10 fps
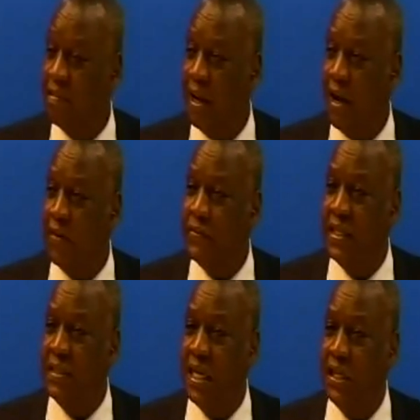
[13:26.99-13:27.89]
How
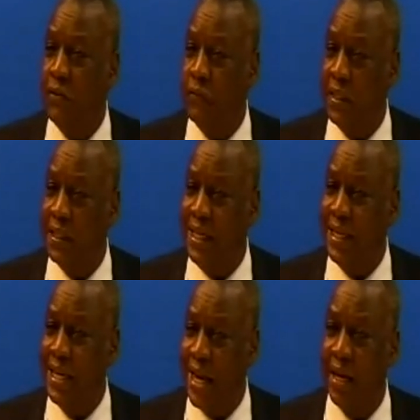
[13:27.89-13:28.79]
did they do it
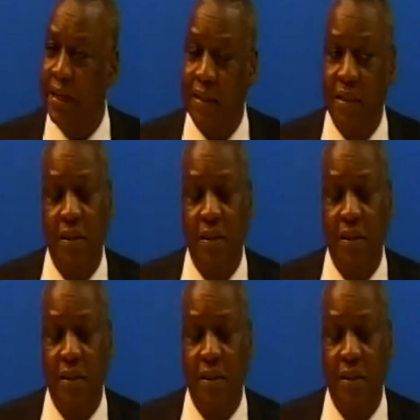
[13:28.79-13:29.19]
in Ghana?